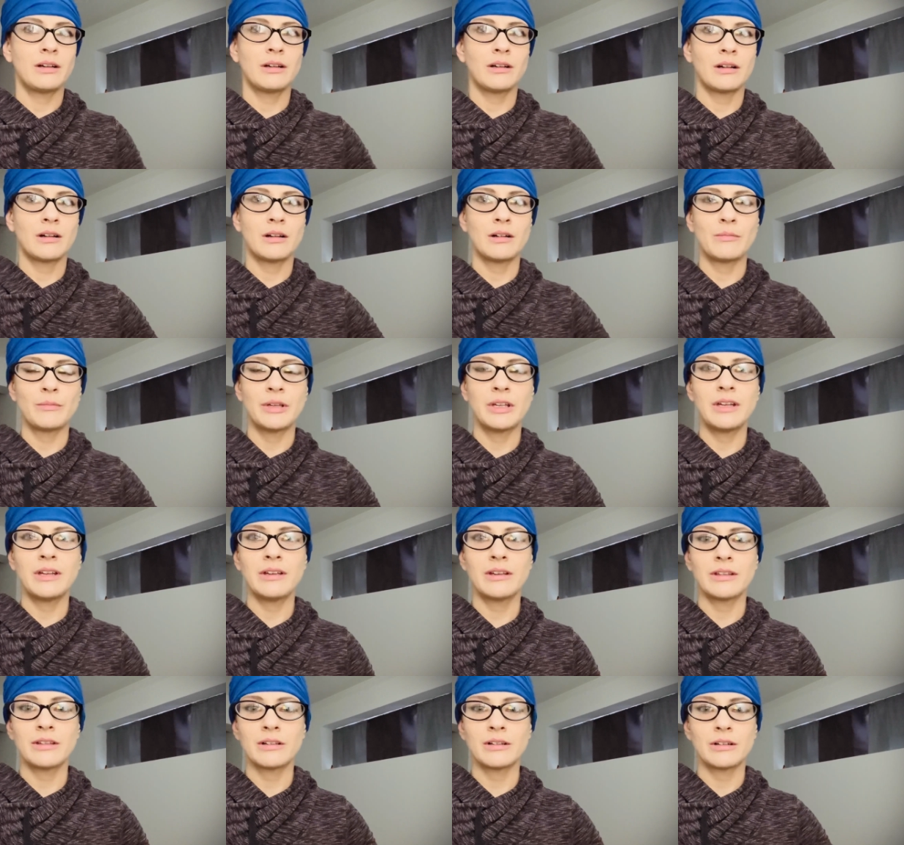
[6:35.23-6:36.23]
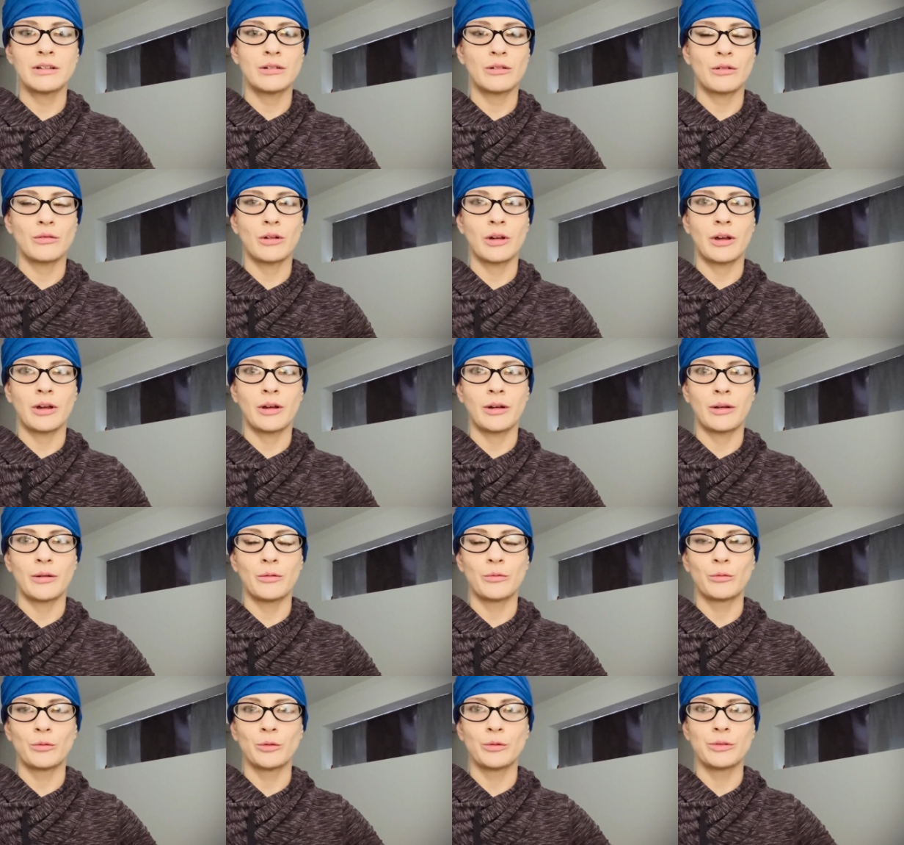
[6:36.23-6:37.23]
are many other uh,
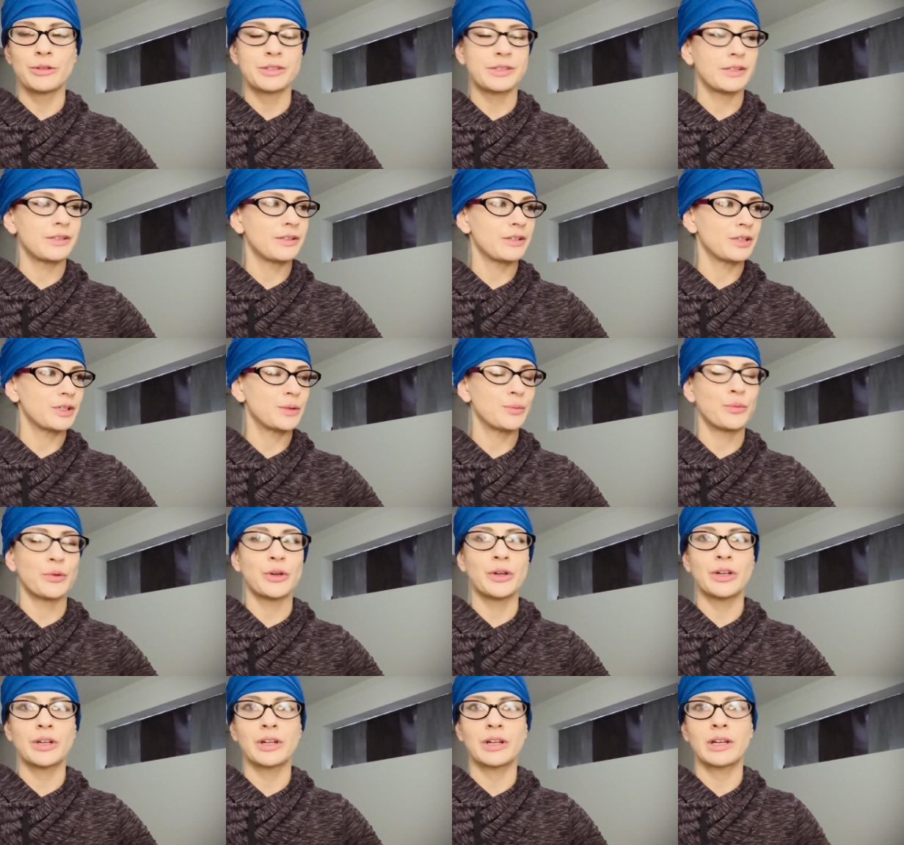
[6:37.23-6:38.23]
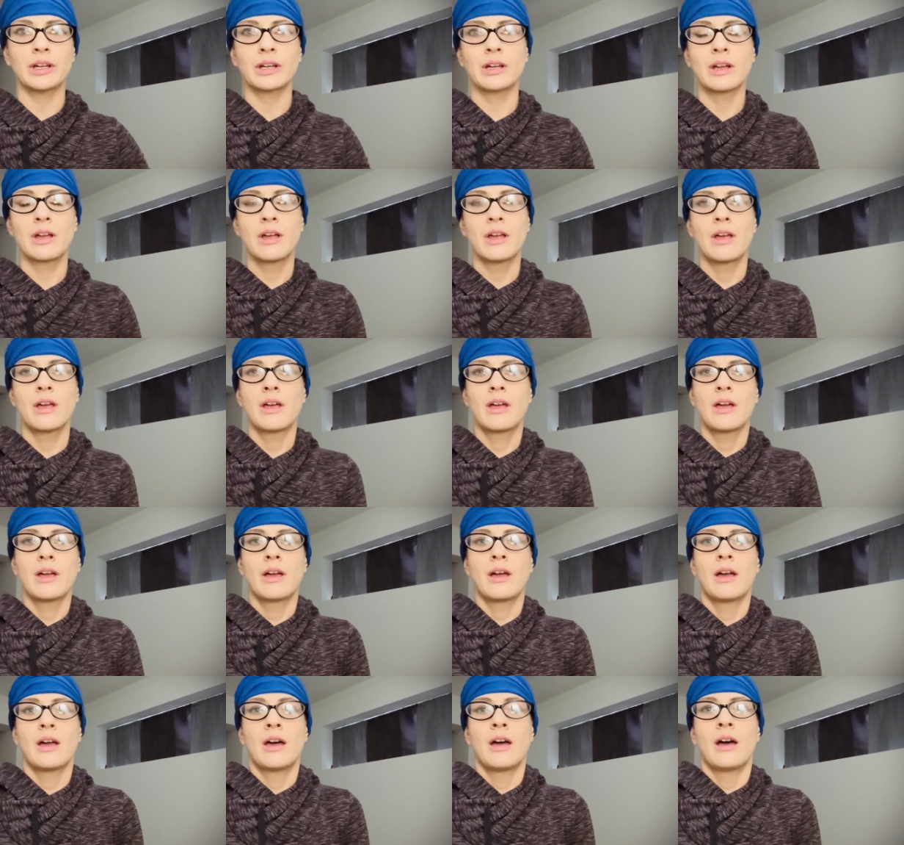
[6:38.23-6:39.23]
rules in this book.
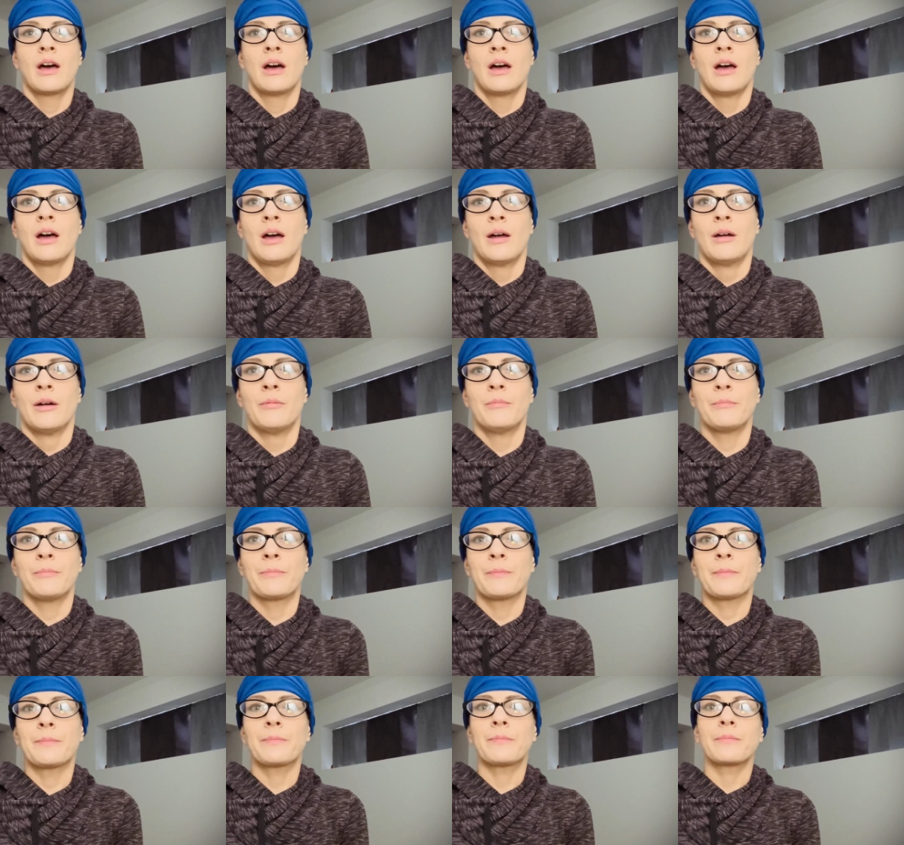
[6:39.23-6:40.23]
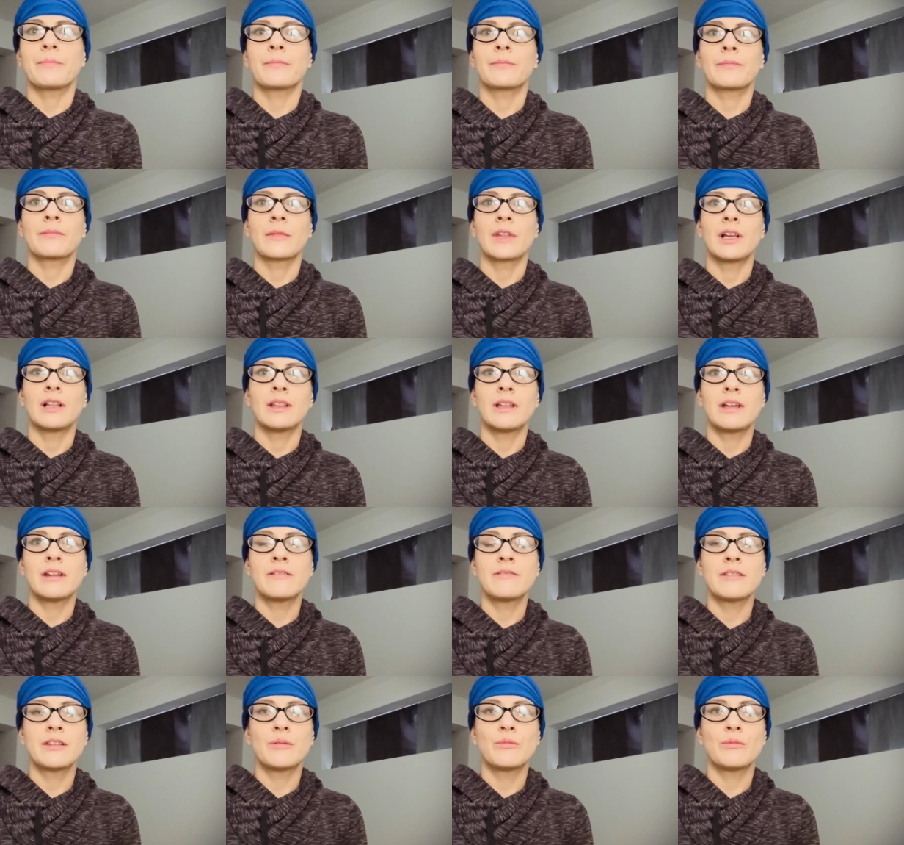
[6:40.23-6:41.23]
Um, a lot
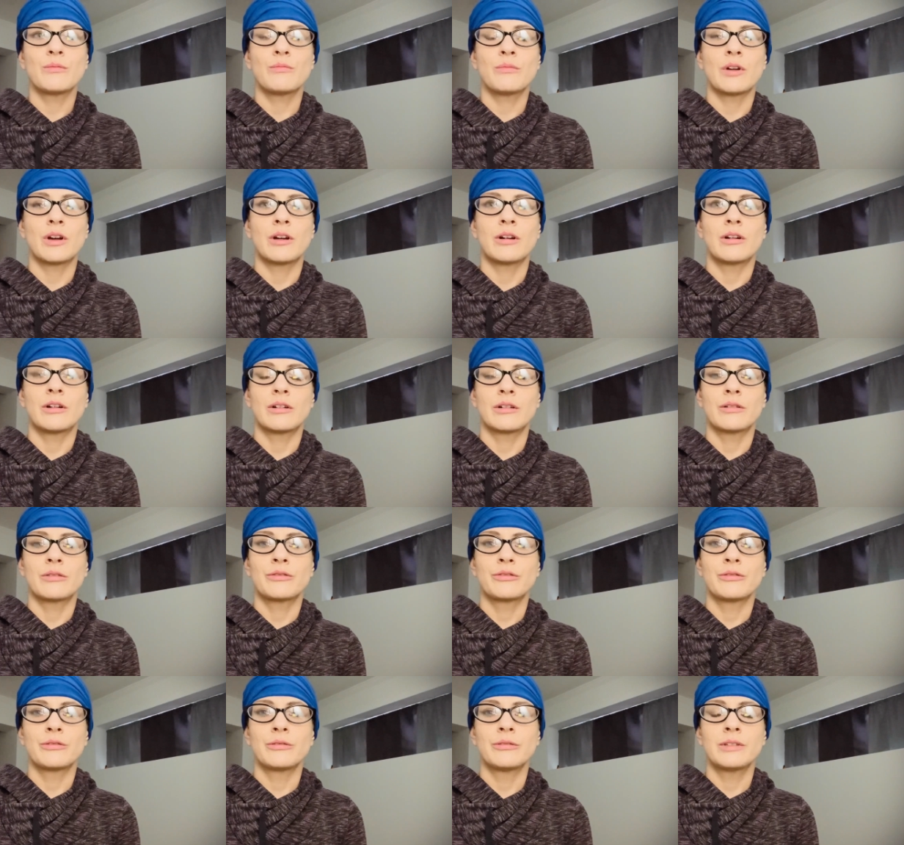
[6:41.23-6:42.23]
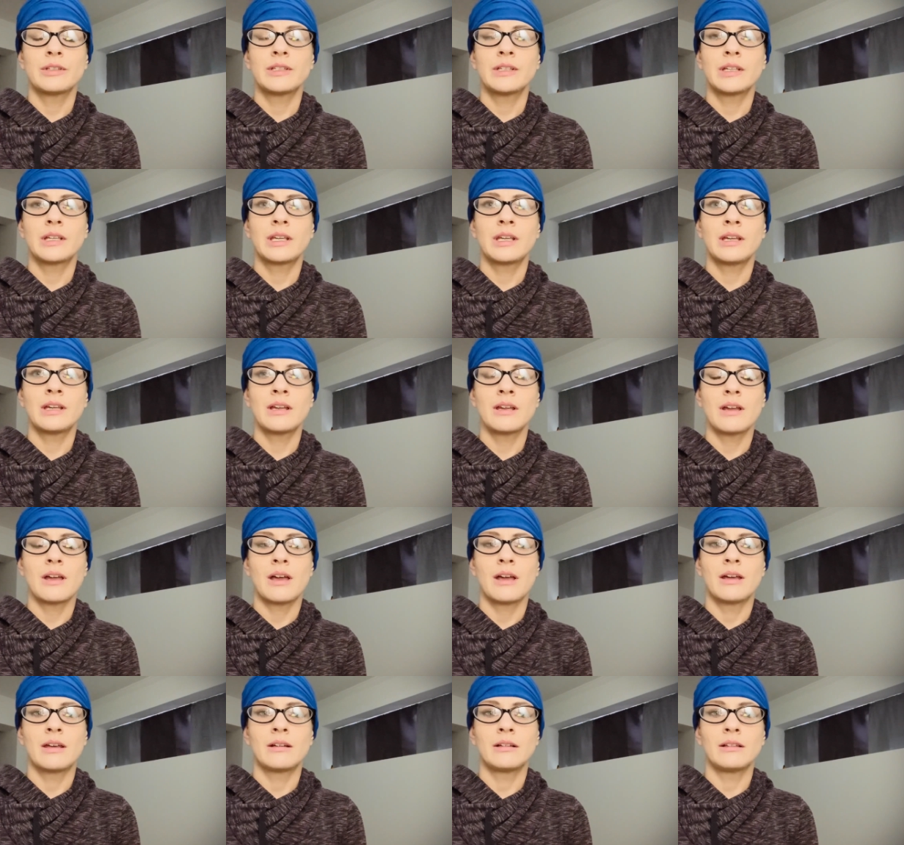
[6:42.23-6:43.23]
of them are true Sikhi
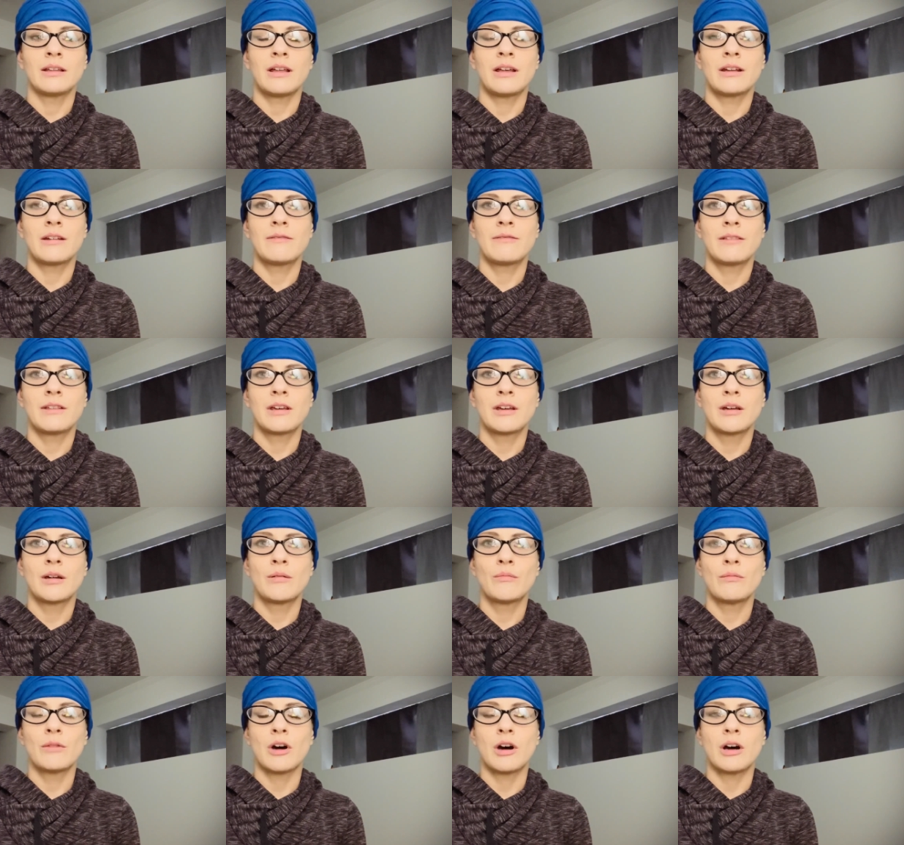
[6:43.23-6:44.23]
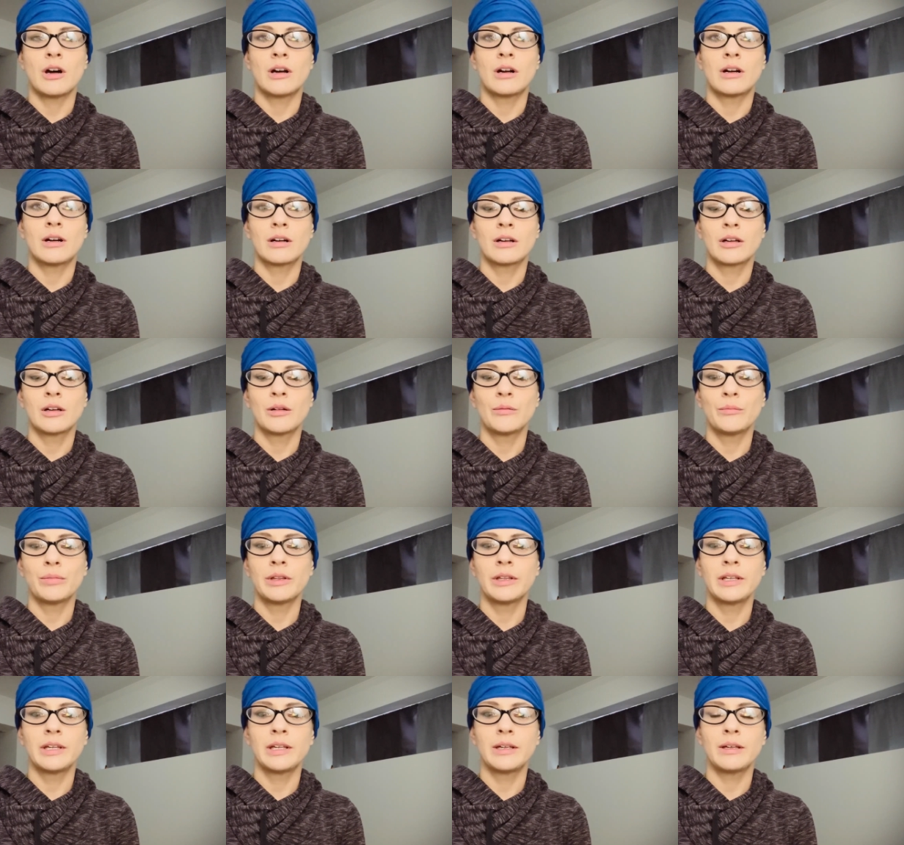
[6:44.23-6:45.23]
and a lot of them are
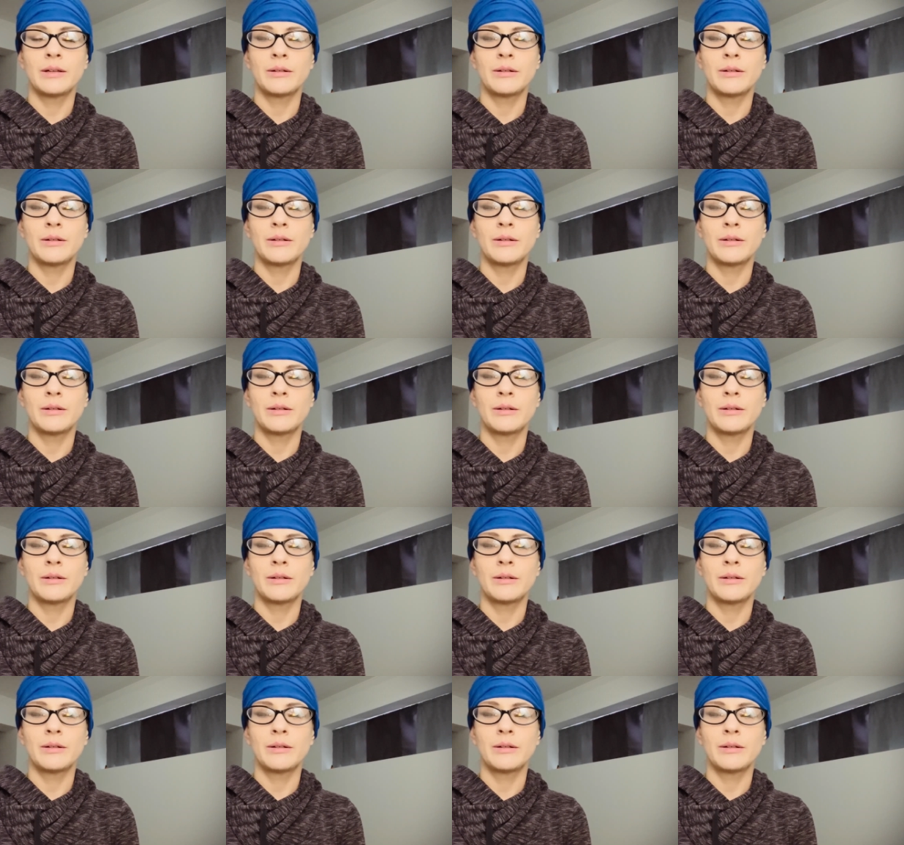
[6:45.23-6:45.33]
complete